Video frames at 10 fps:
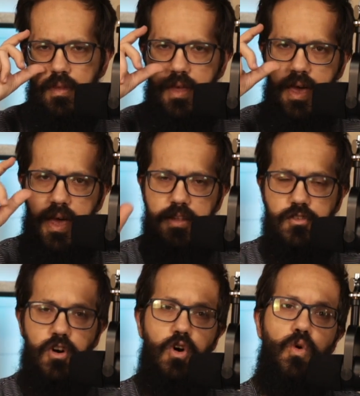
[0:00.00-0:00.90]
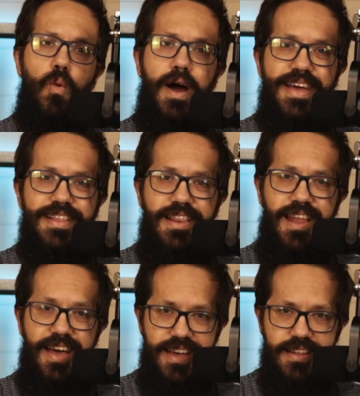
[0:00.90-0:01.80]
and it's called Hawaiian
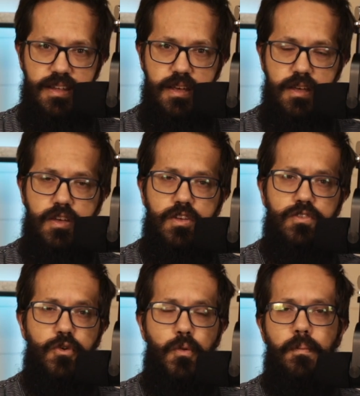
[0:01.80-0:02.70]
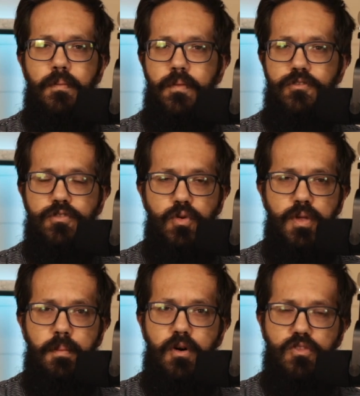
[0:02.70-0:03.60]
Lion. So sold
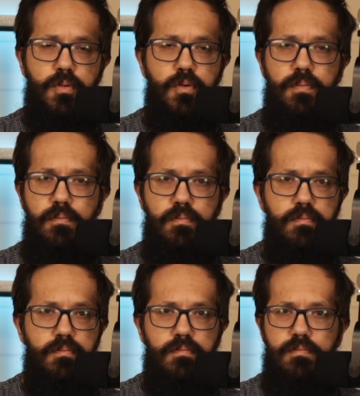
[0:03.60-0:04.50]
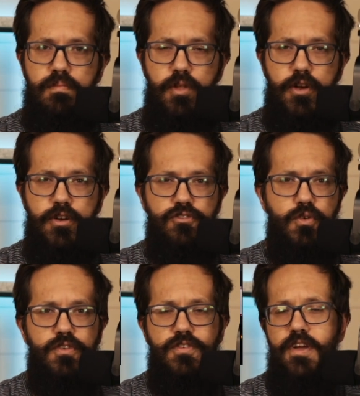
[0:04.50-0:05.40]
at multiple liquor
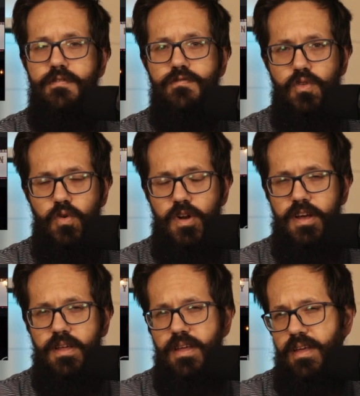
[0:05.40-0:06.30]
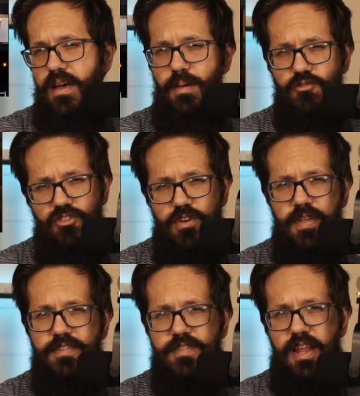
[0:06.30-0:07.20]
stores here in Florida. I'm sure
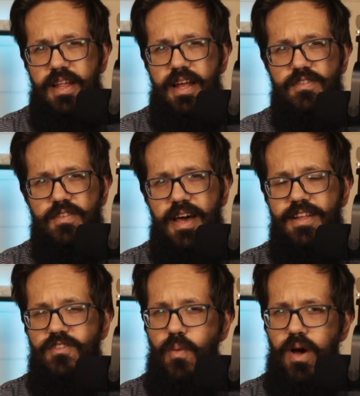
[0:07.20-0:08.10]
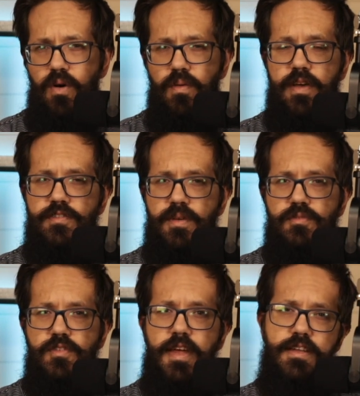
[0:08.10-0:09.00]
they sell it outside as well at some
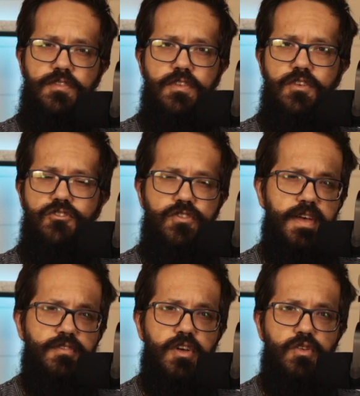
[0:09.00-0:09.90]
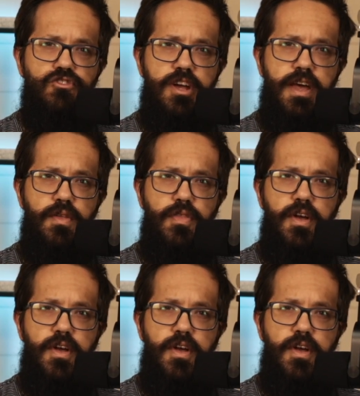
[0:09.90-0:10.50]
states. You just have to go check out